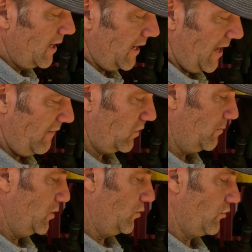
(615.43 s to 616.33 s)
And I have to
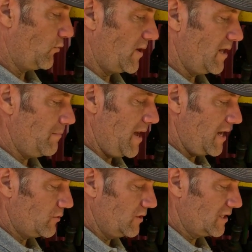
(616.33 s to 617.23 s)
be able to thread it
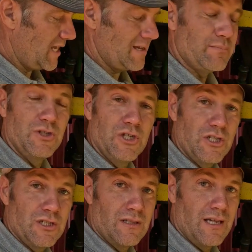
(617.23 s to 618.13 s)
back to the same
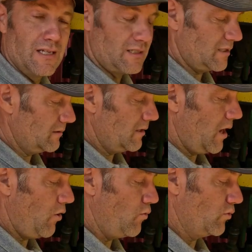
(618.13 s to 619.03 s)
position that it's
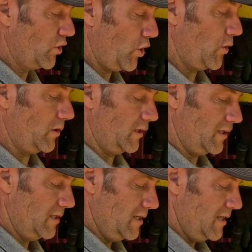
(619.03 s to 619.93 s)
on
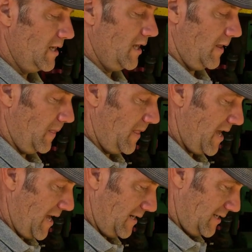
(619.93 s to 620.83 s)
currently. And
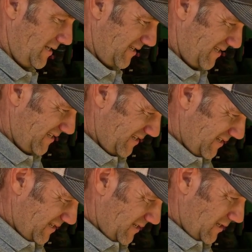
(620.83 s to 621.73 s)
that
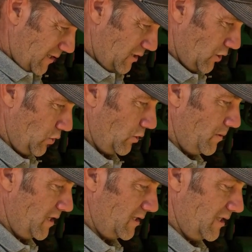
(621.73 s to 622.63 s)
is a little
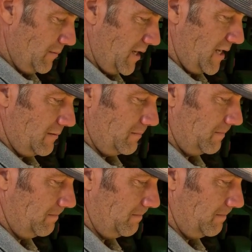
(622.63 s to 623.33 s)
bit intimidating.